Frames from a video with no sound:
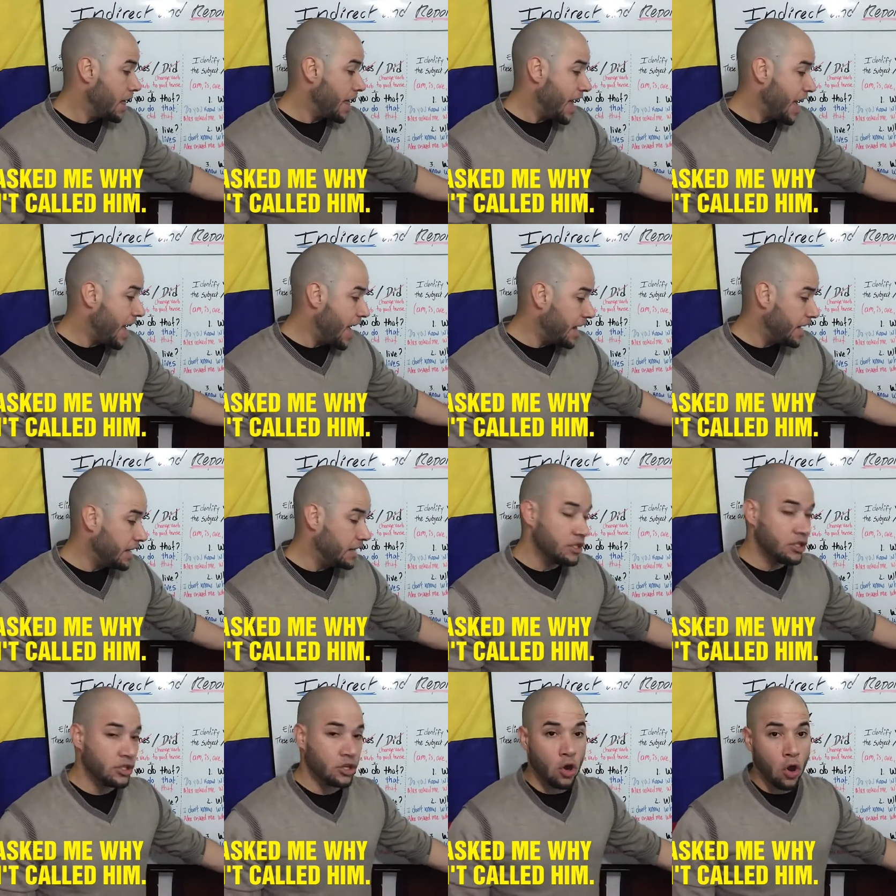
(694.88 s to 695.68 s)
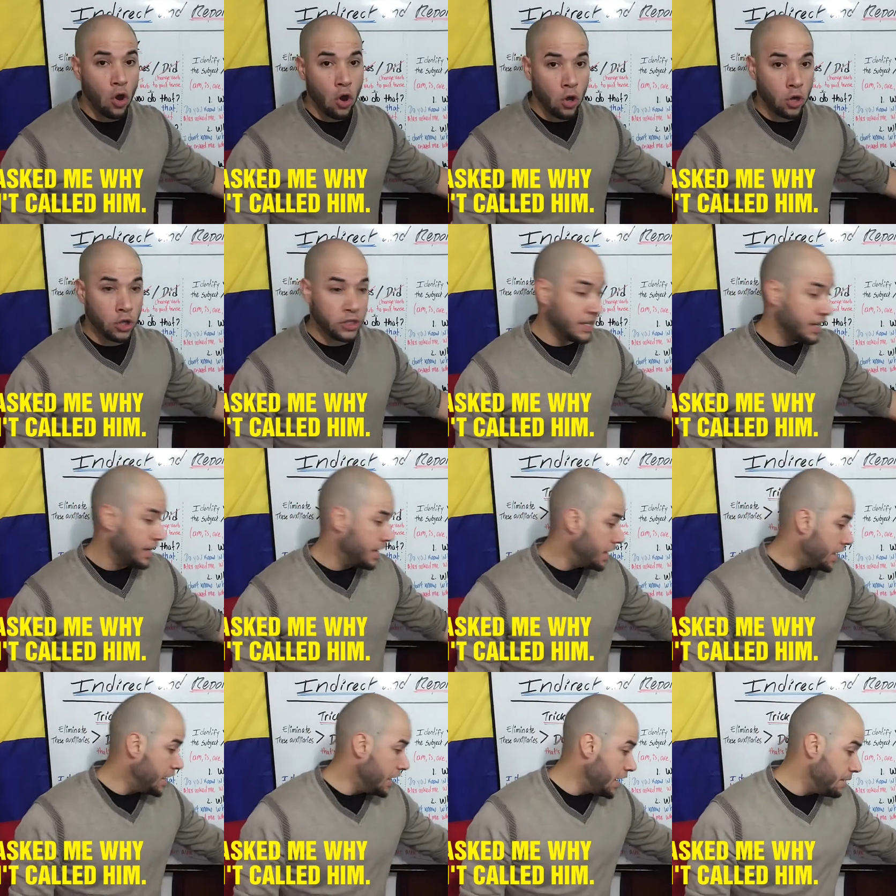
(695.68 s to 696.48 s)
hadn't called
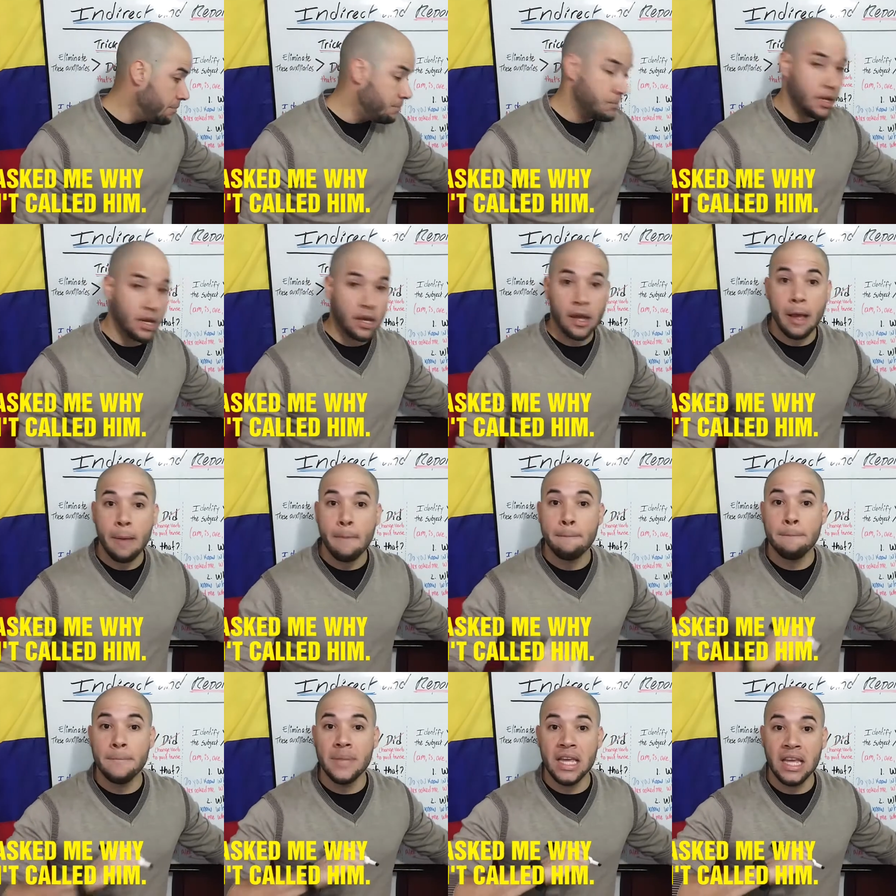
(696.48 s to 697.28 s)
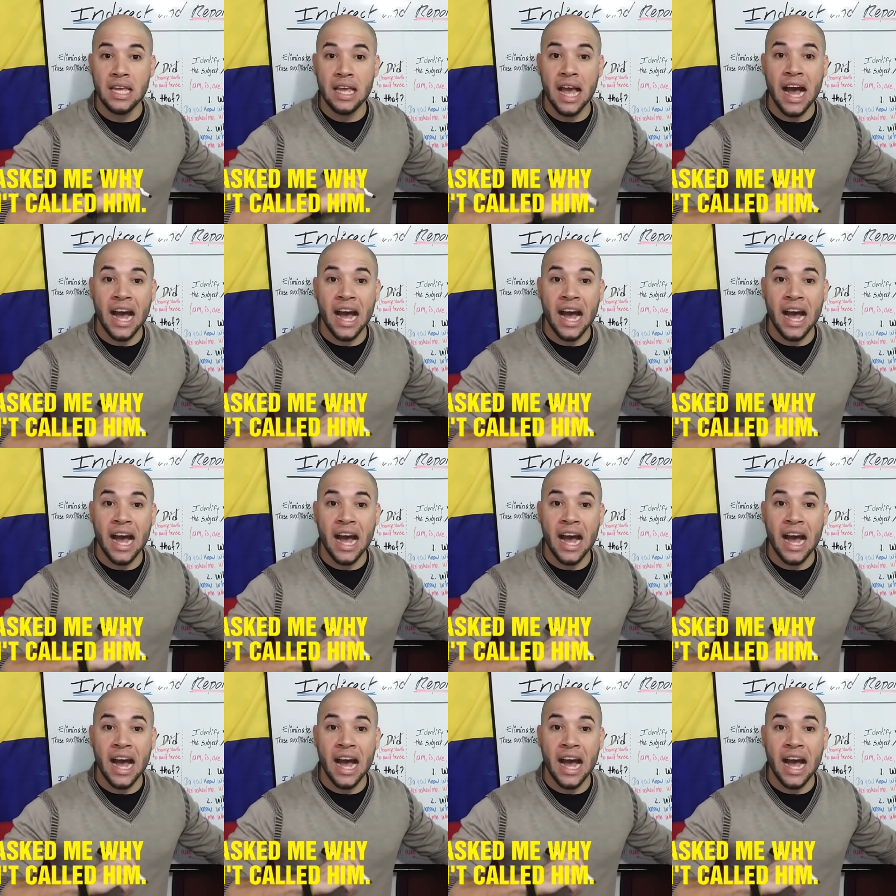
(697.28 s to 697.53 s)
him, me.